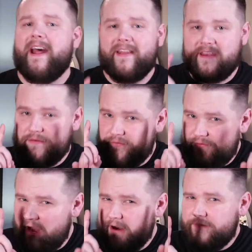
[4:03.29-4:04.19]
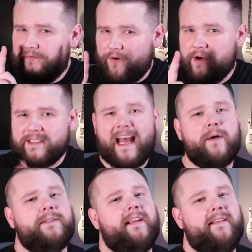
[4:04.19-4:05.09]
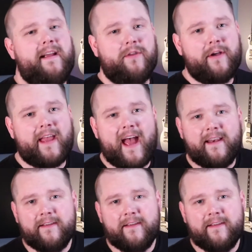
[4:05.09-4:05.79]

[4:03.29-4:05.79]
the very first house that they look at.